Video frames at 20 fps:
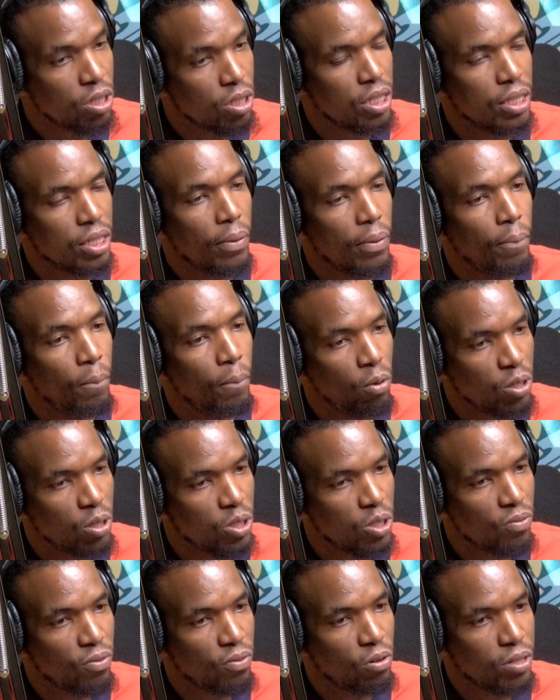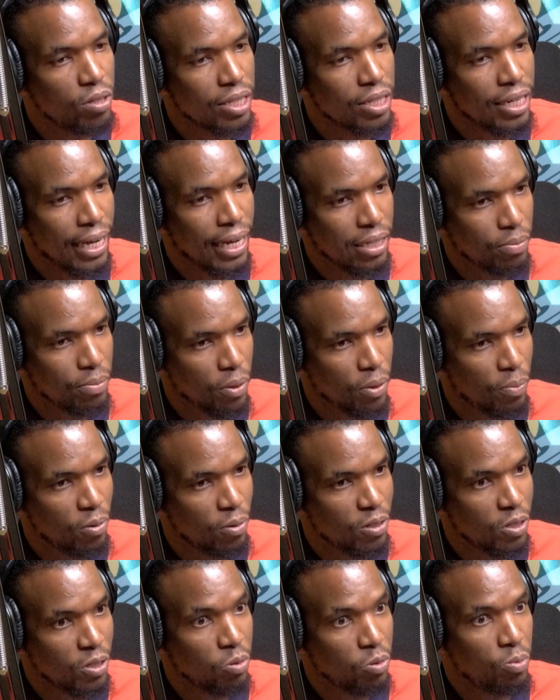because yes. most of those tax
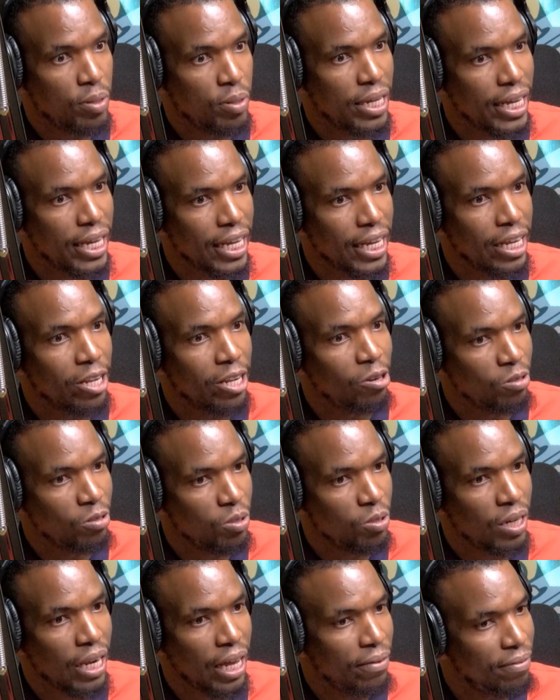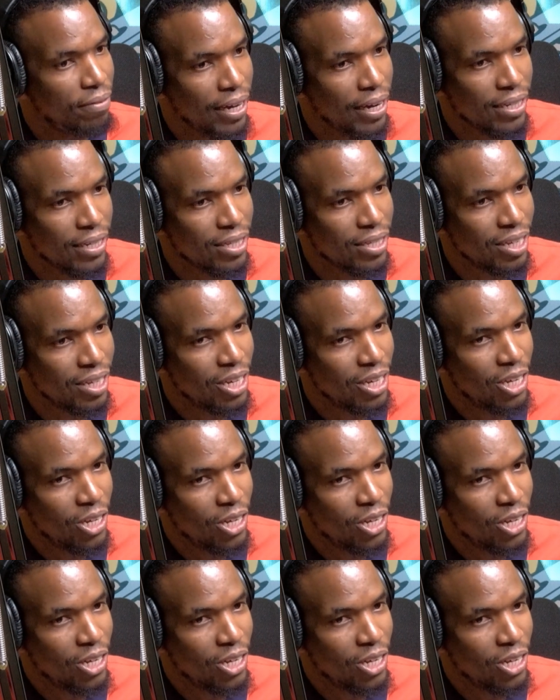proposals would be kicking in on July first.